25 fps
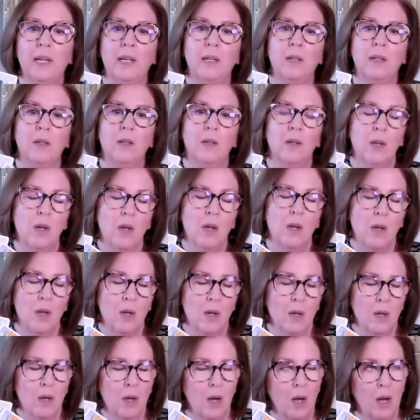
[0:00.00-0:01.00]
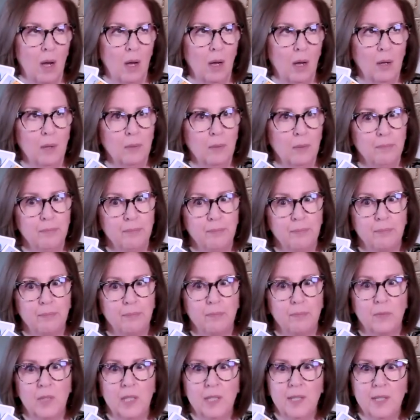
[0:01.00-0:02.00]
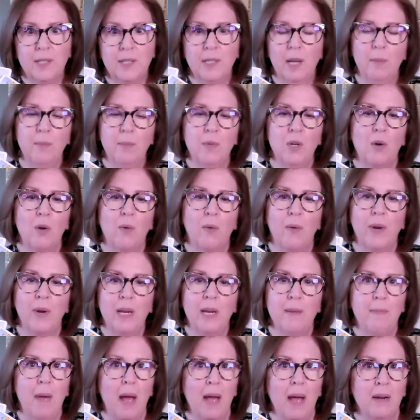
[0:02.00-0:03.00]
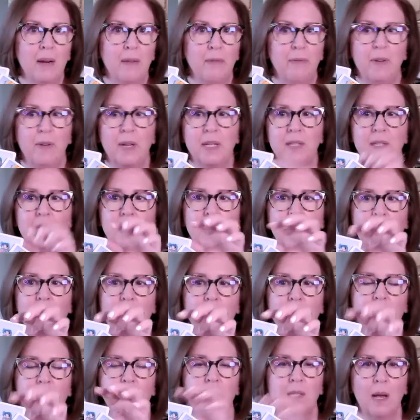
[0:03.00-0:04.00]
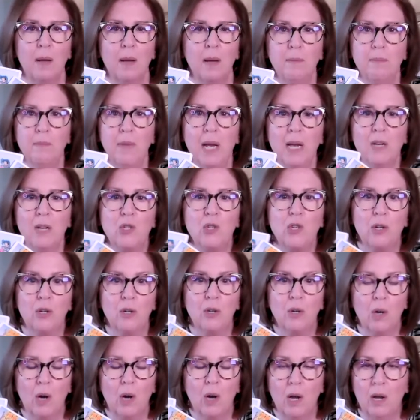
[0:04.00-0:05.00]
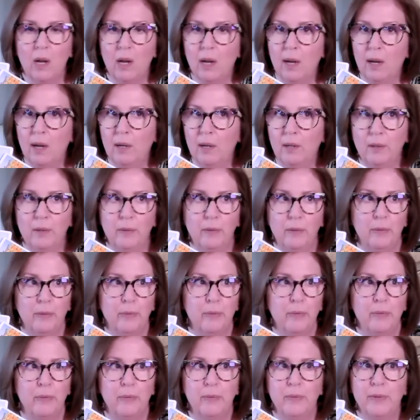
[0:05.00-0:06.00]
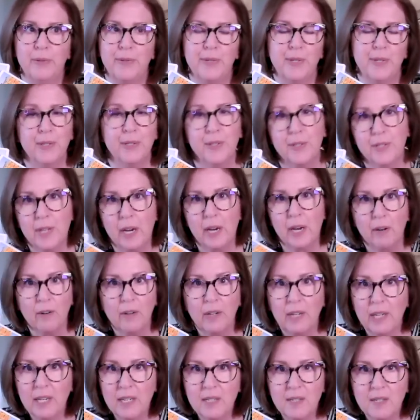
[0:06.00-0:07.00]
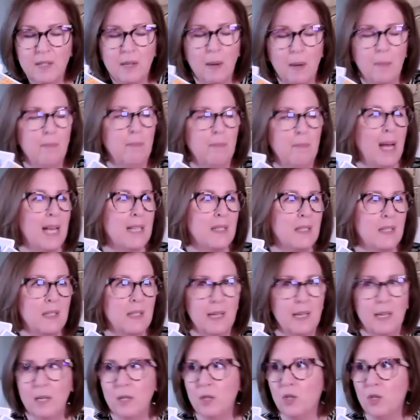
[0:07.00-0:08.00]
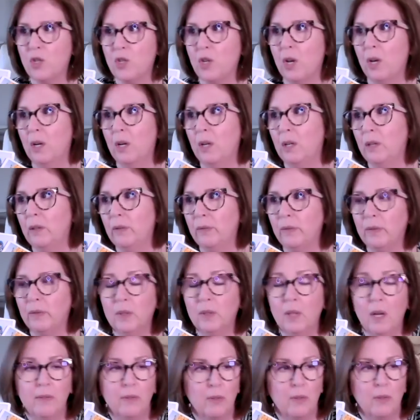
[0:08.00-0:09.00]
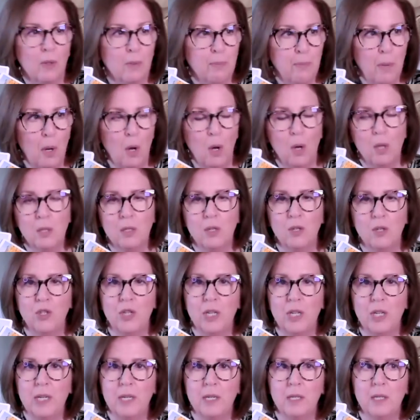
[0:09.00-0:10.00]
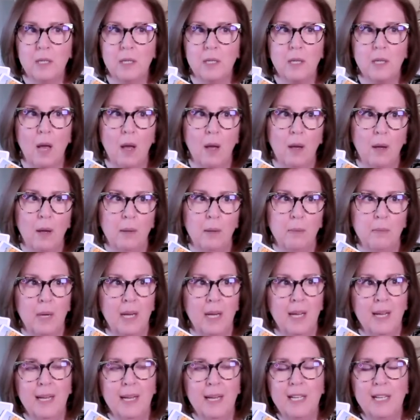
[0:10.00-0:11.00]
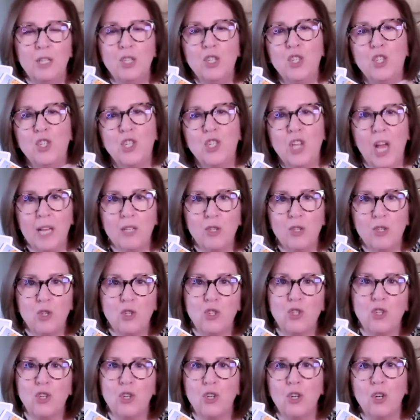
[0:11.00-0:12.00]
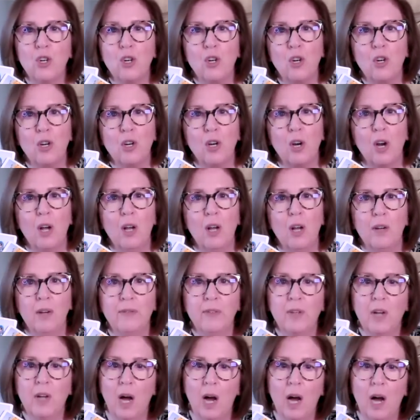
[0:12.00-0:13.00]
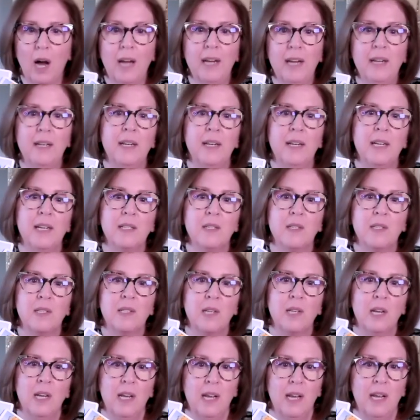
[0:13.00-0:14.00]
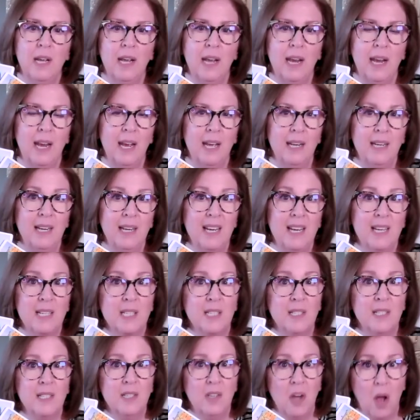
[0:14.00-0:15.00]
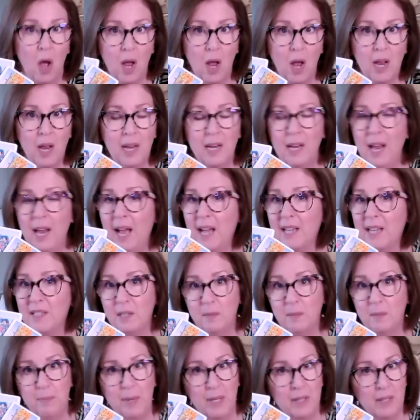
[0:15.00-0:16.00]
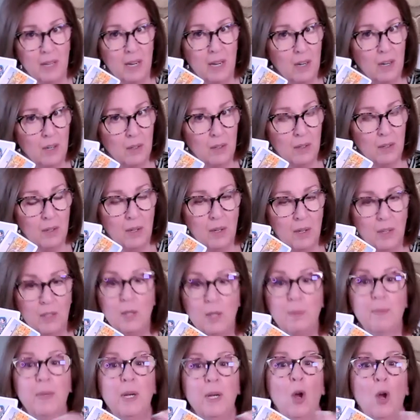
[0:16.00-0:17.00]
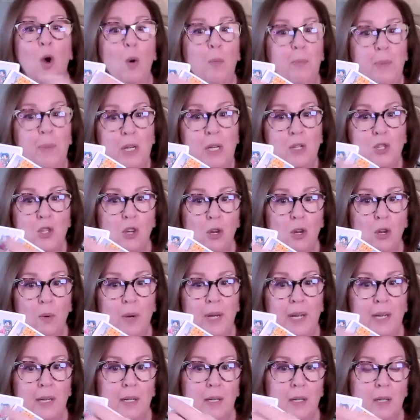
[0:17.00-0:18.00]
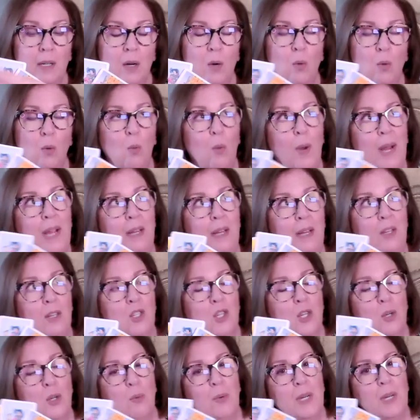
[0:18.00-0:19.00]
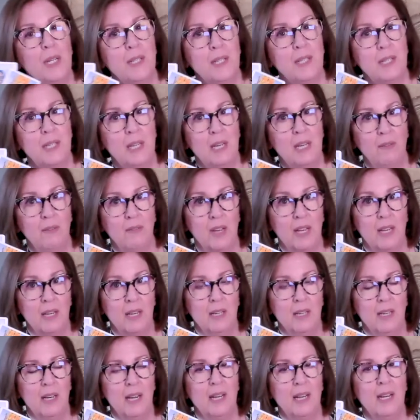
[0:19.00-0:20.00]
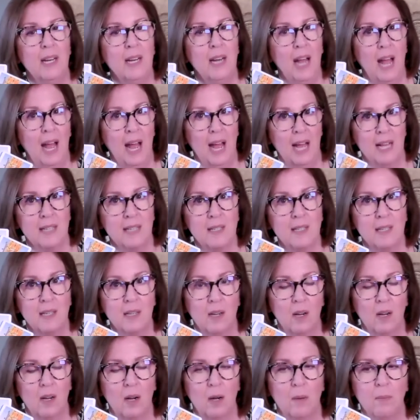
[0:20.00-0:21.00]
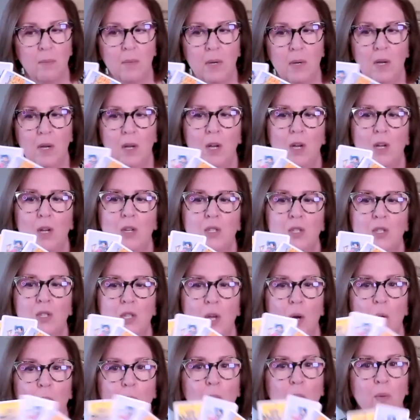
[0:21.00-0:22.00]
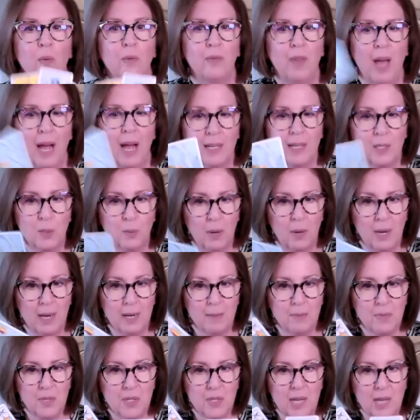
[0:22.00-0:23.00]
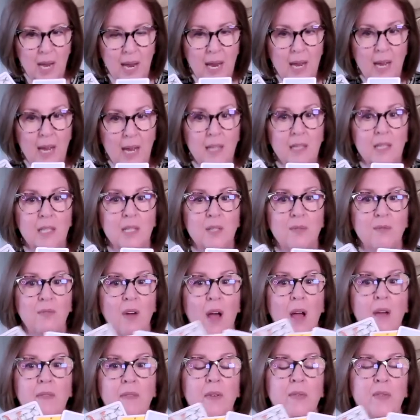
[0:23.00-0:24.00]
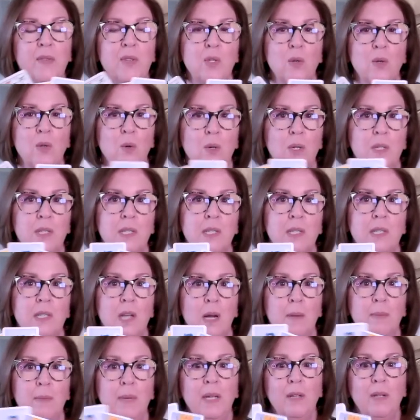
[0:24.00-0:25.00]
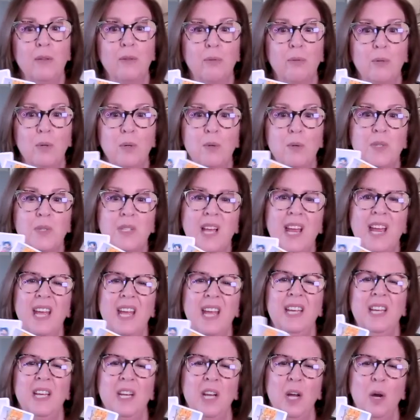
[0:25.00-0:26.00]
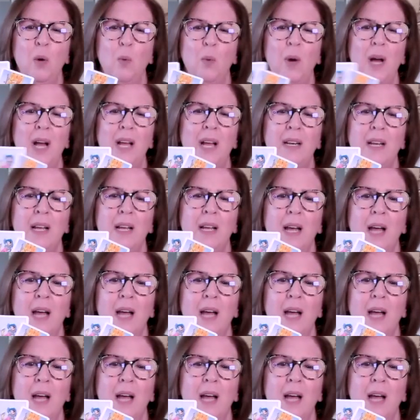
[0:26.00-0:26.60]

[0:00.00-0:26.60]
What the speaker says: and to some degree manifesting some measure of sincerity, some message of love or apology, some gesture of kindness, and it hasn't been there. You've been open to it and waiting to receive it, and it hasn't come. So that's why I'm saying this Five of Swords is coming through saying, you know what?